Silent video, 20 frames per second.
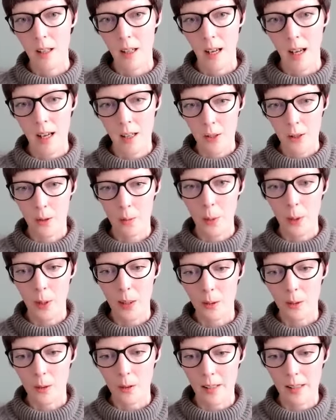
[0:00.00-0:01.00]
as you're
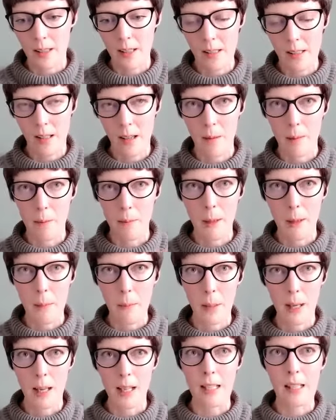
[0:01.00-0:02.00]
putting all this um, in
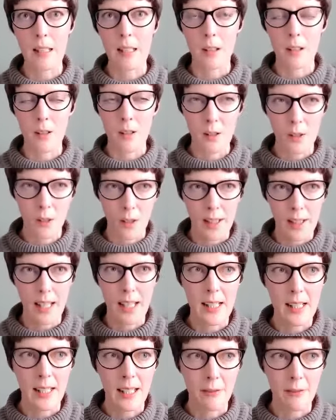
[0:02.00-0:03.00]
place and
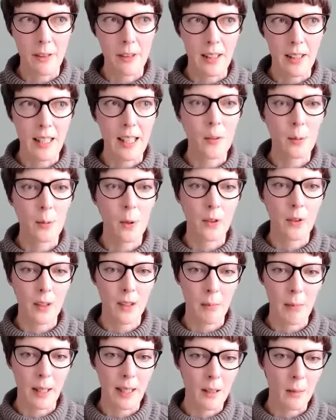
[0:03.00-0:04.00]
consolidating everything is what's going
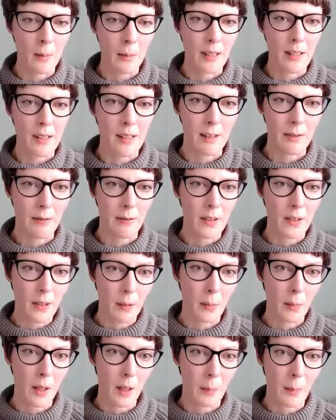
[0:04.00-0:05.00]
to make the biggest difference,
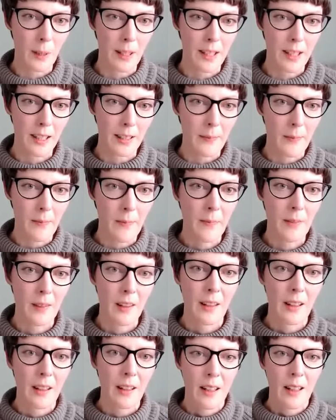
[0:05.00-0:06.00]
in my opinion.
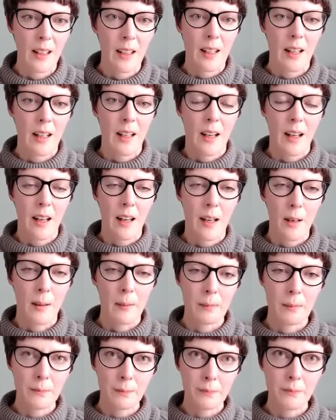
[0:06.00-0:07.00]

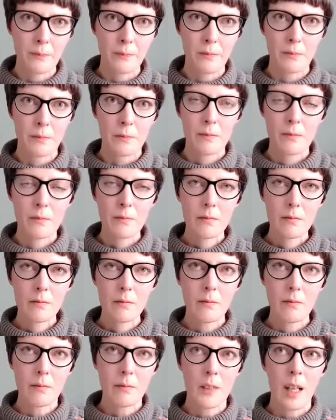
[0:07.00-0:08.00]
Um,
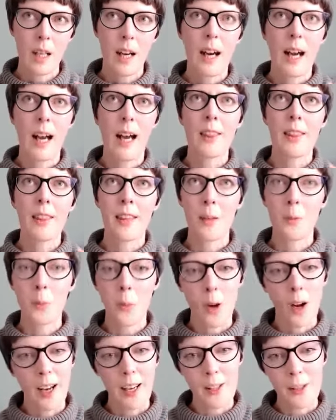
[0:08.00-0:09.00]
and then
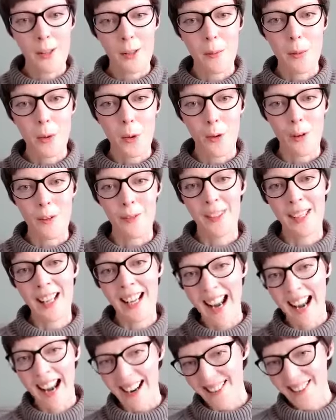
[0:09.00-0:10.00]
what I do more of
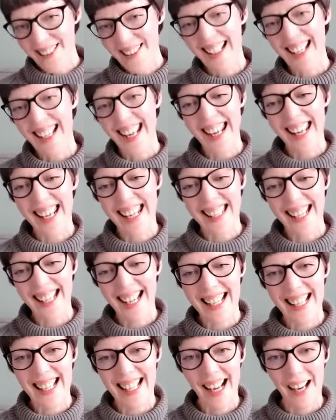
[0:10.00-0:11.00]
now is
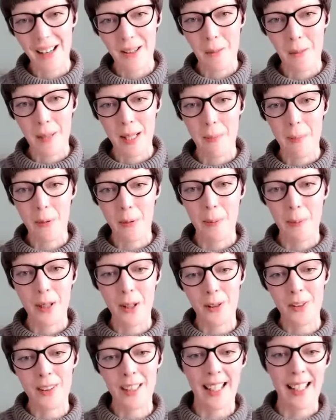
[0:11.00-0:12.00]
actually help people
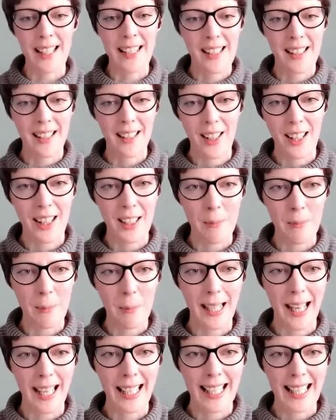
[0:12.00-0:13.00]
beyond that into the kind of
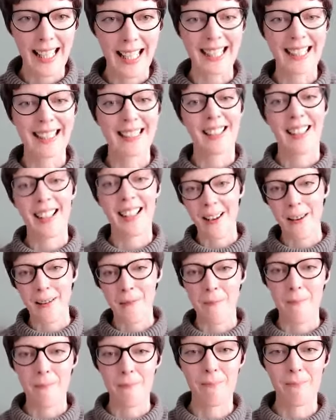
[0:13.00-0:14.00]
planning,
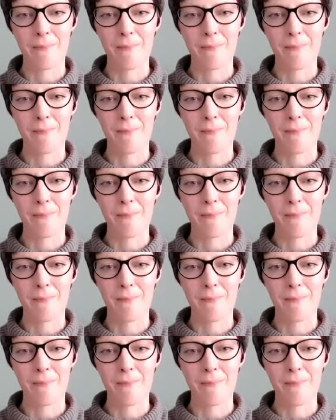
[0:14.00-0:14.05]
um,